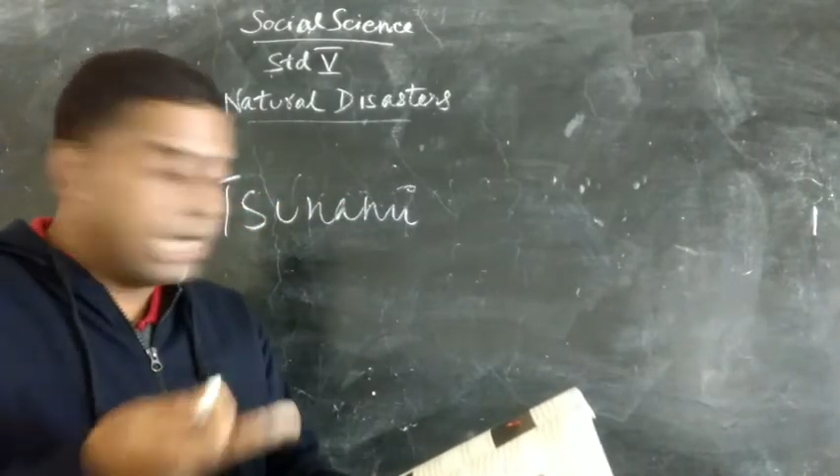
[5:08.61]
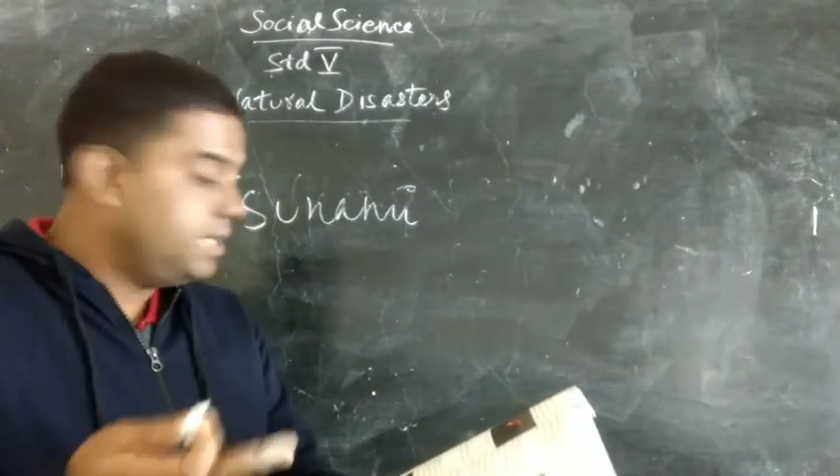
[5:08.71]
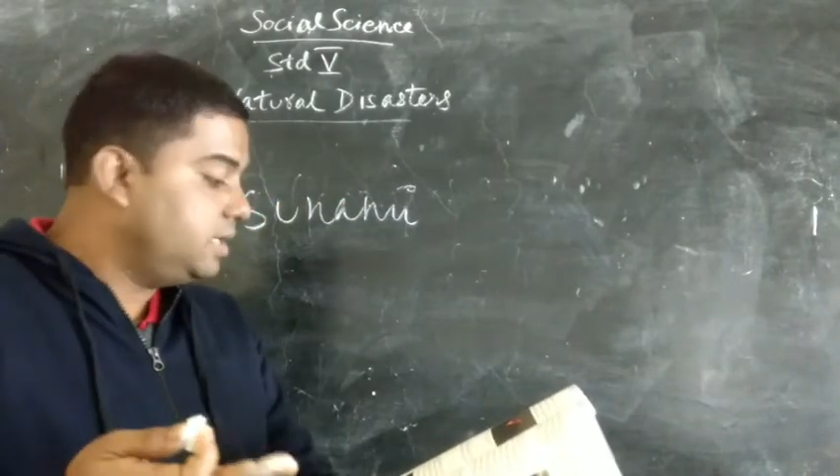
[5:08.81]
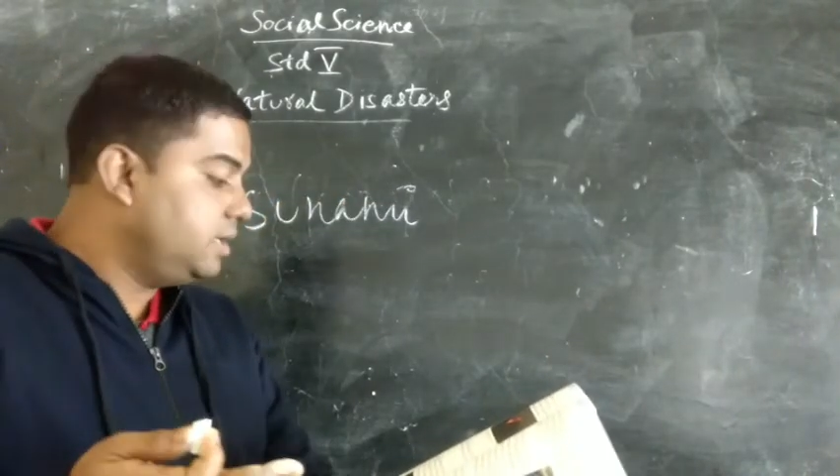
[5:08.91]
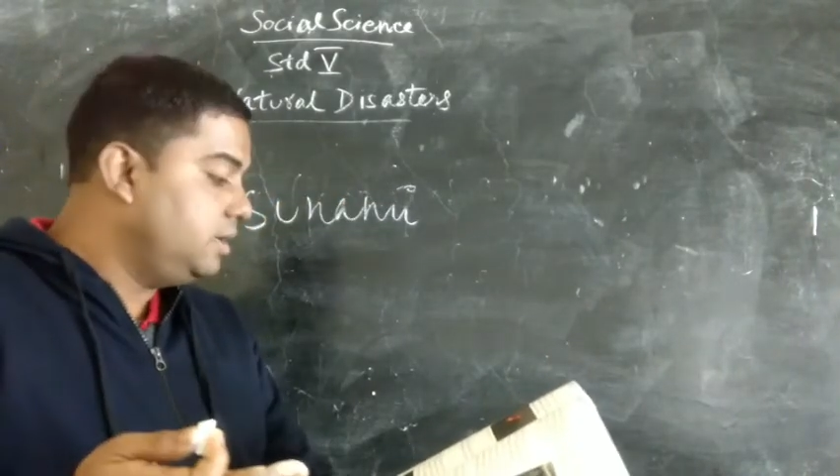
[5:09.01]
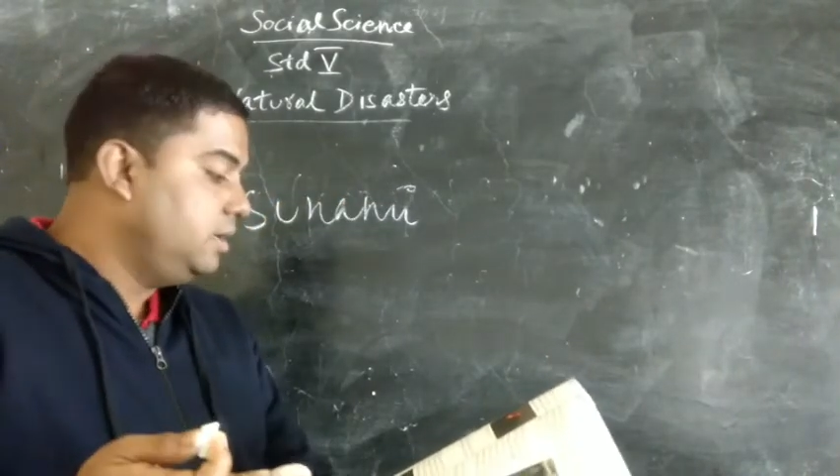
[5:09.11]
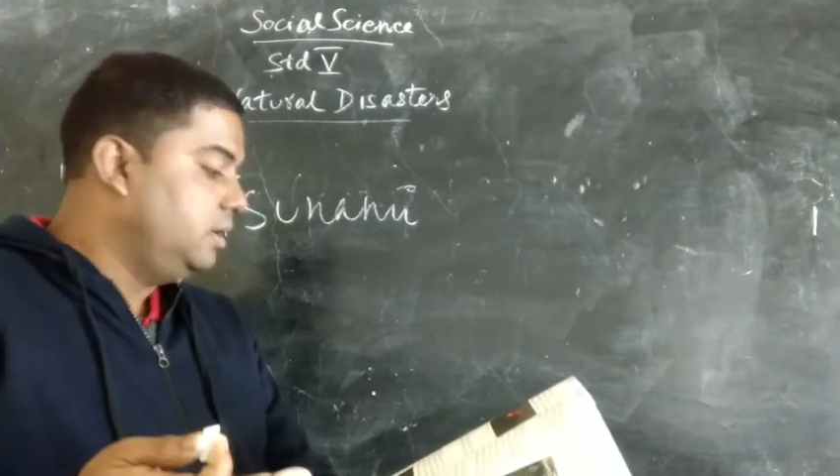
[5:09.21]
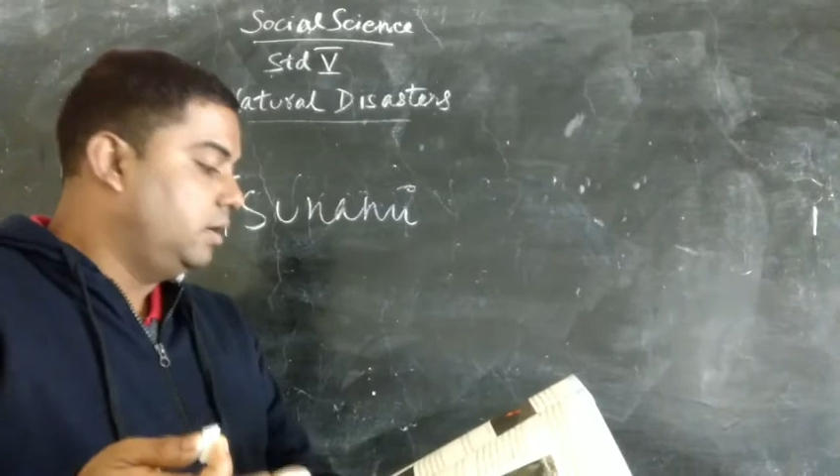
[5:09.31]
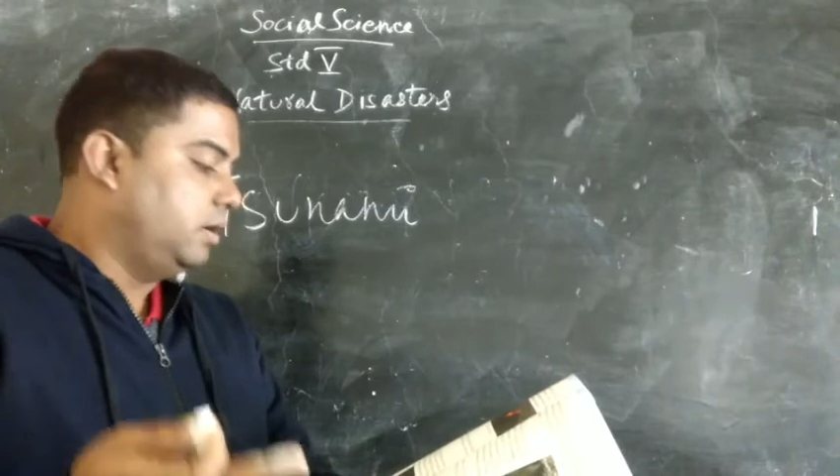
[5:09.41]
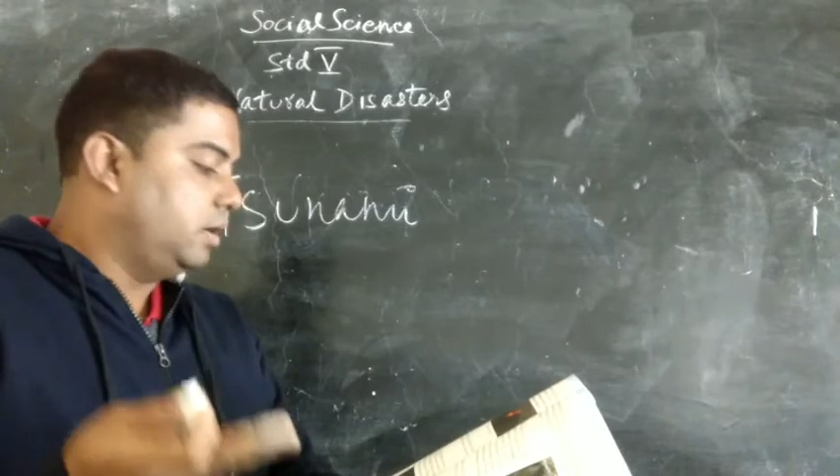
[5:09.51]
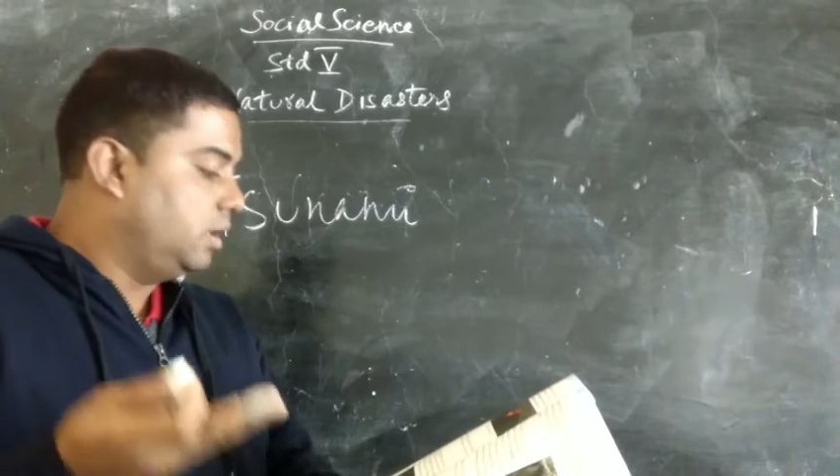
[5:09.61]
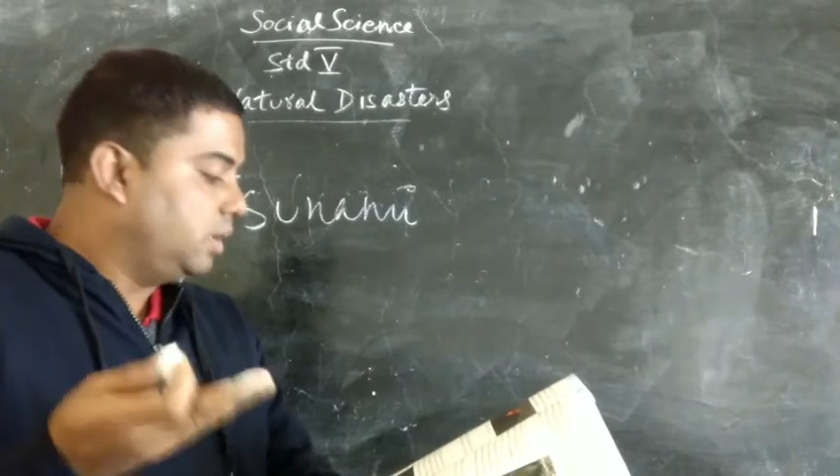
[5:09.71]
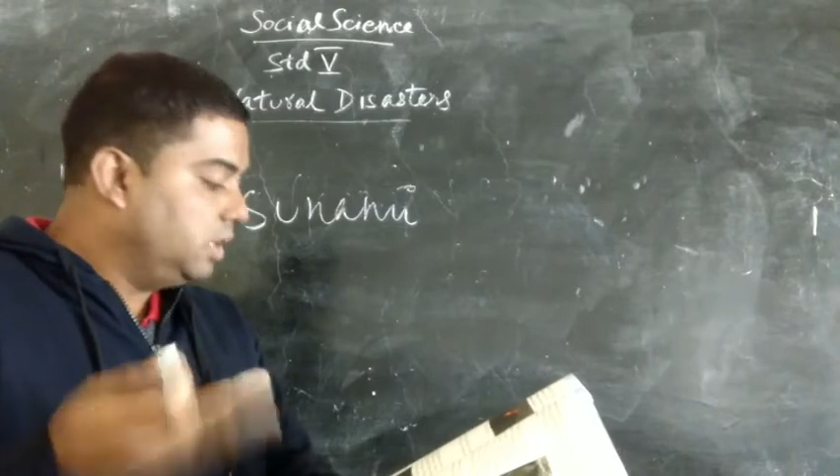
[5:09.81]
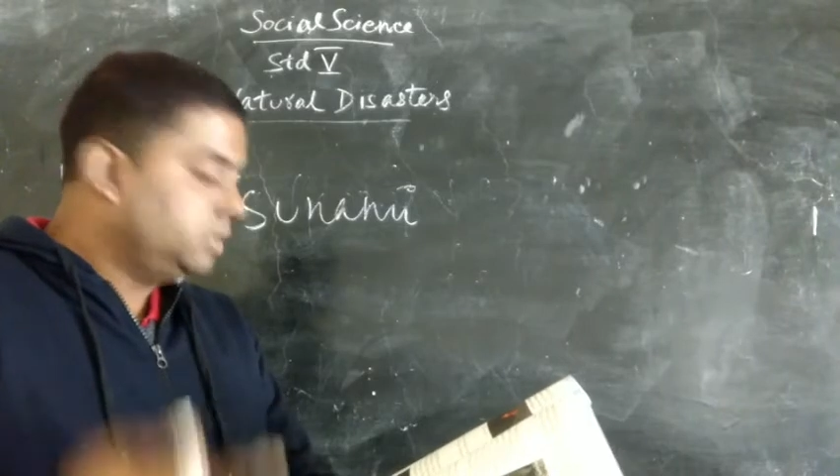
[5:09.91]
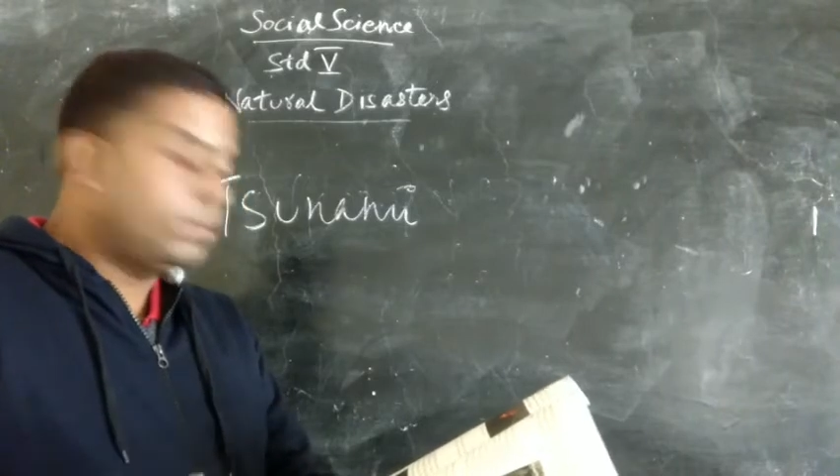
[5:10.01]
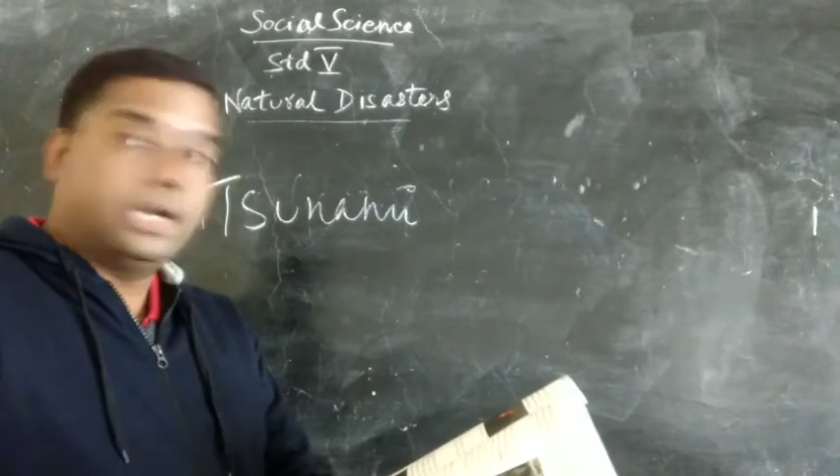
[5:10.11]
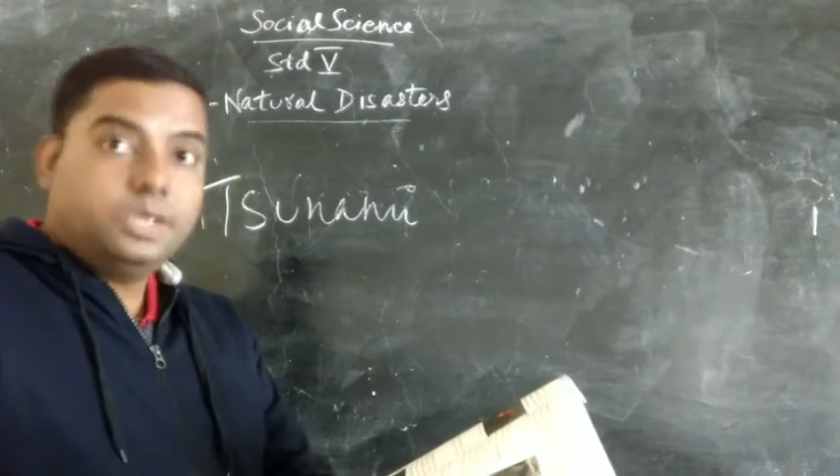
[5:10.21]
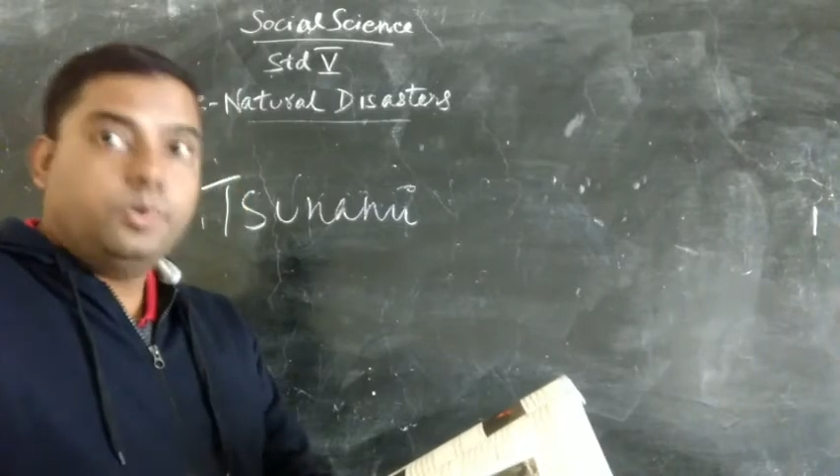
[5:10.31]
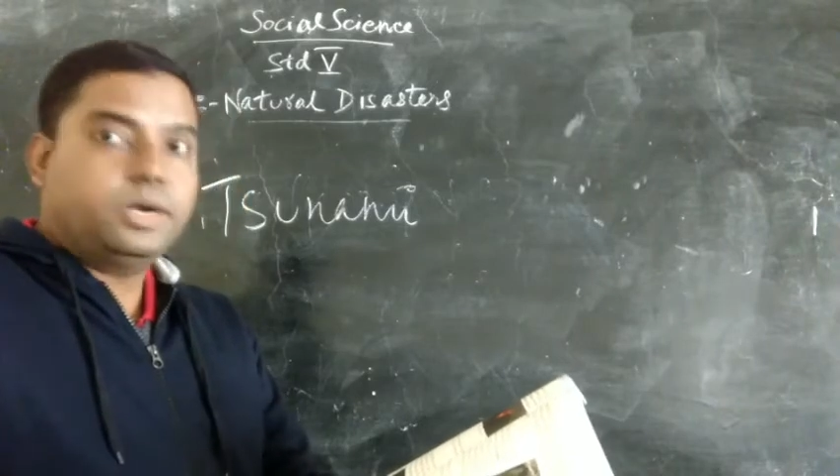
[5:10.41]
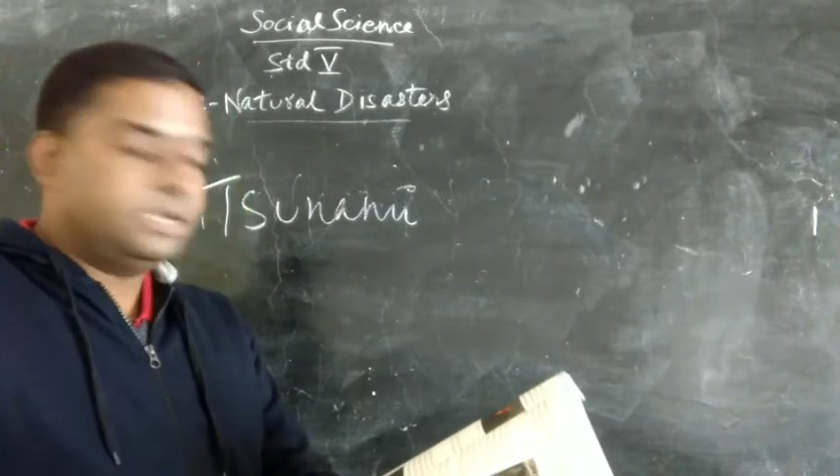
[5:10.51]

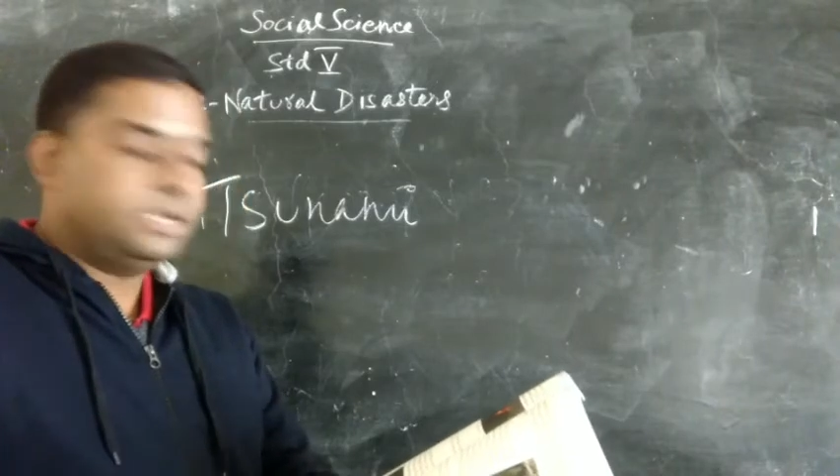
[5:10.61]
underwater